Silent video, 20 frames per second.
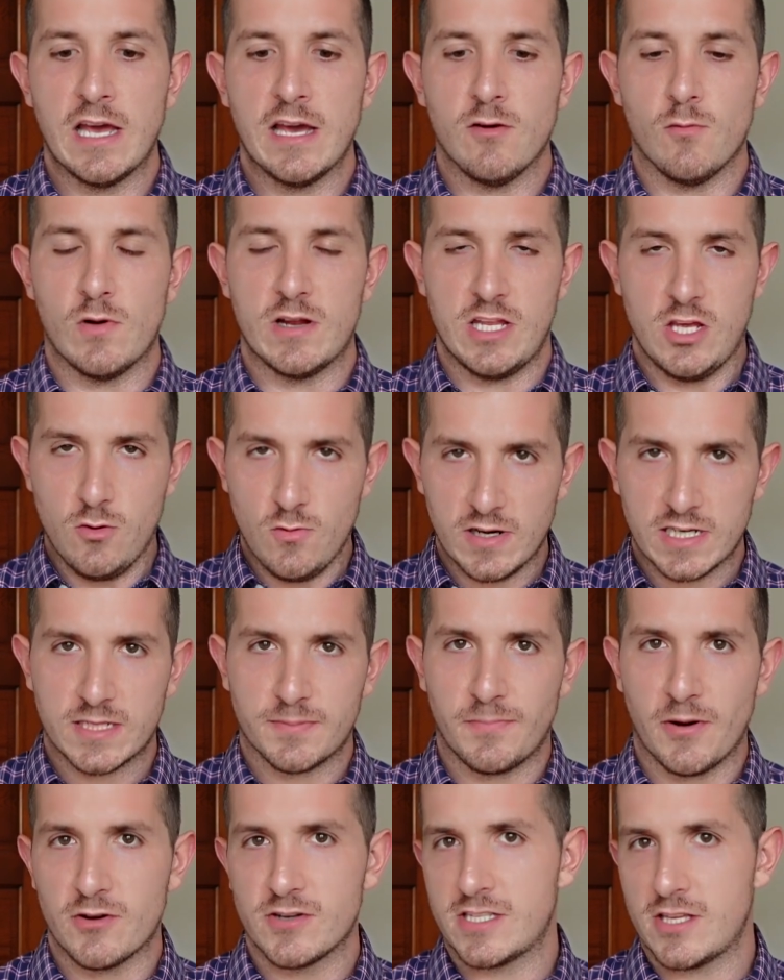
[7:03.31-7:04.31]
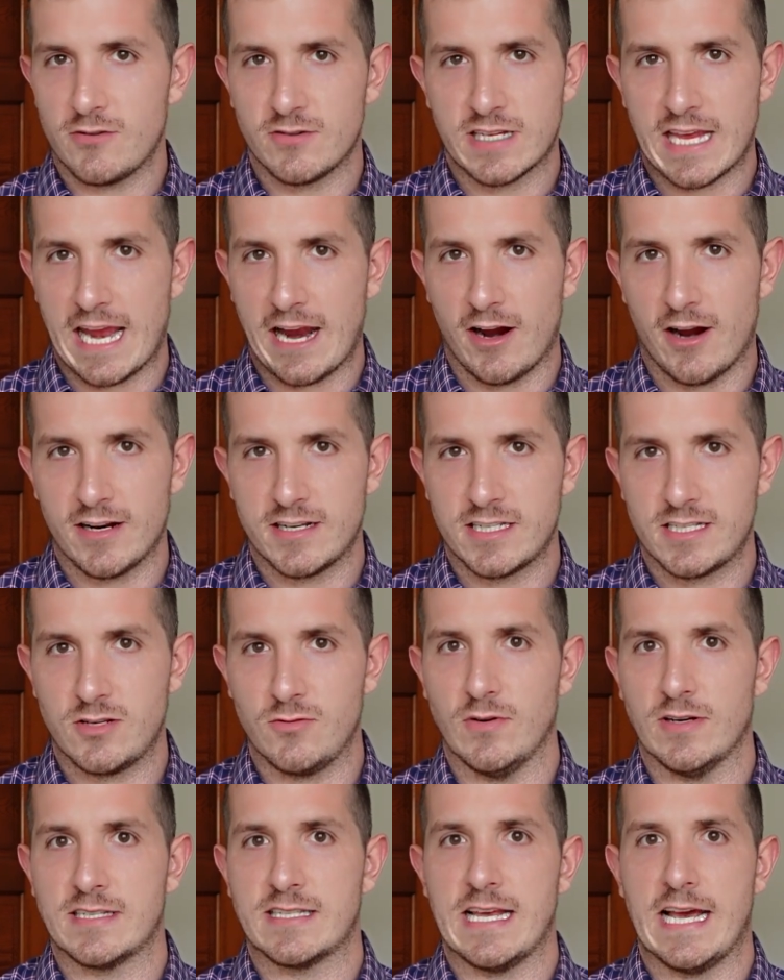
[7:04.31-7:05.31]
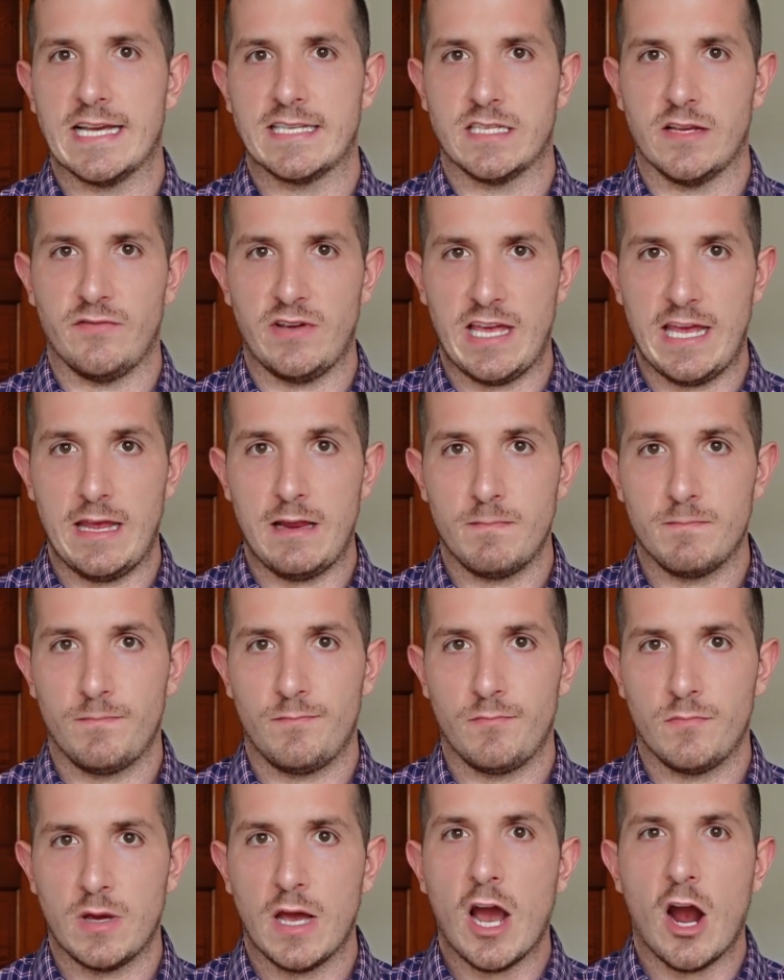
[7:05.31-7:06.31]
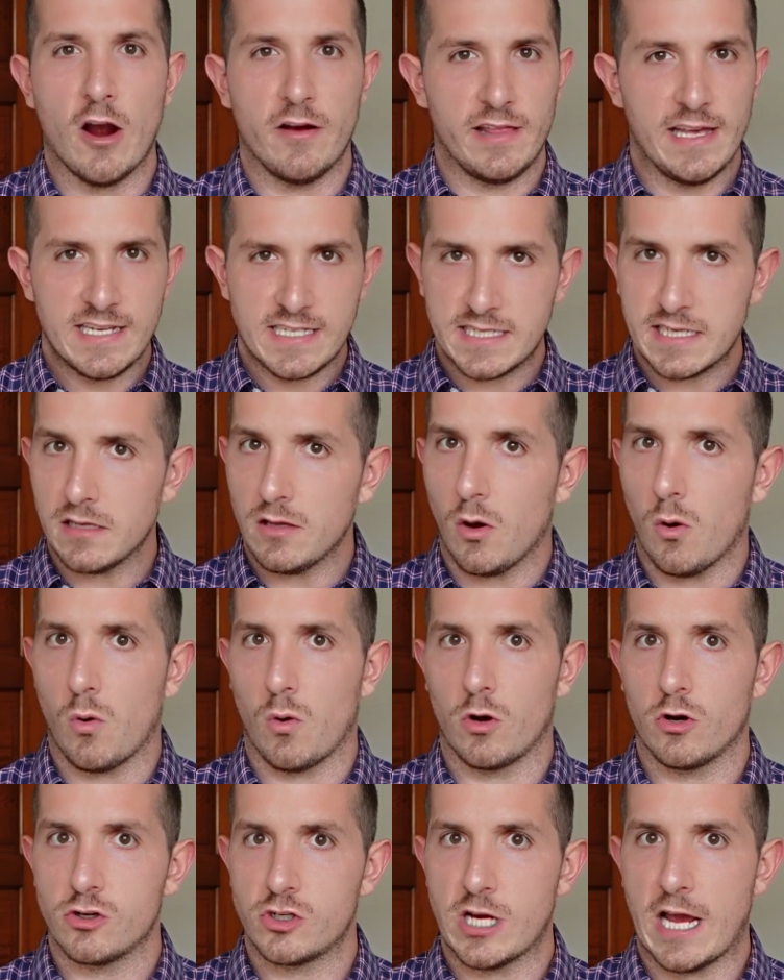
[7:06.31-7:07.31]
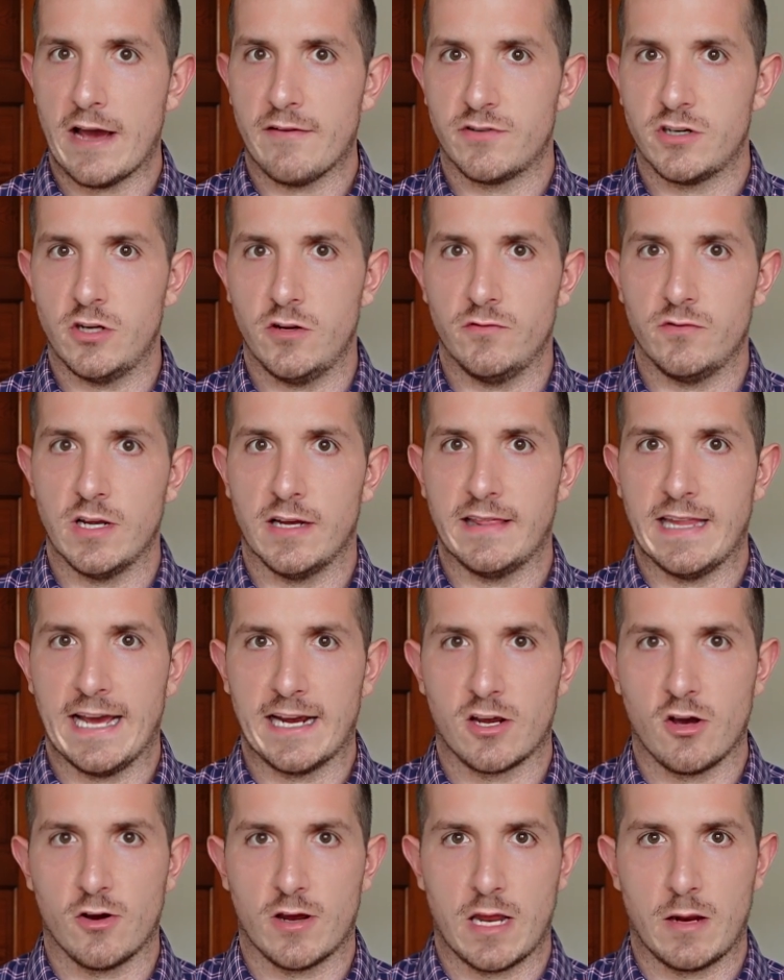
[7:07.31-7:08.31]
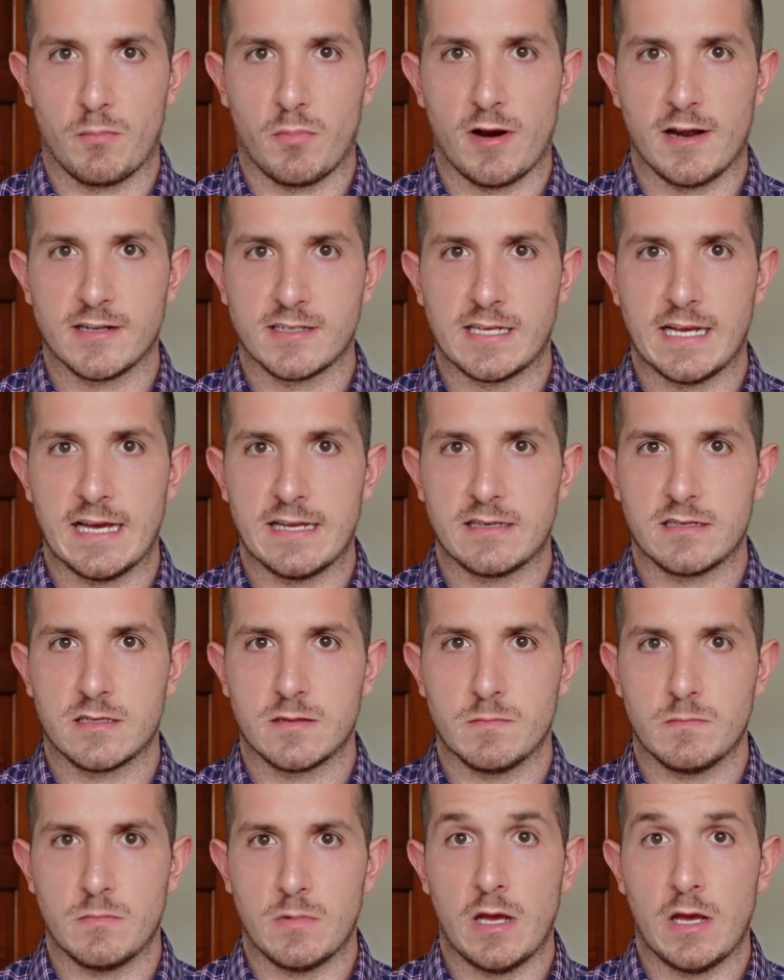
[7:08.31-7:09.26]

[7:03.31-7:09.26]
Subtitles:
When you expose those carrots to excessive heat, are they still orange after you've done that cooking process?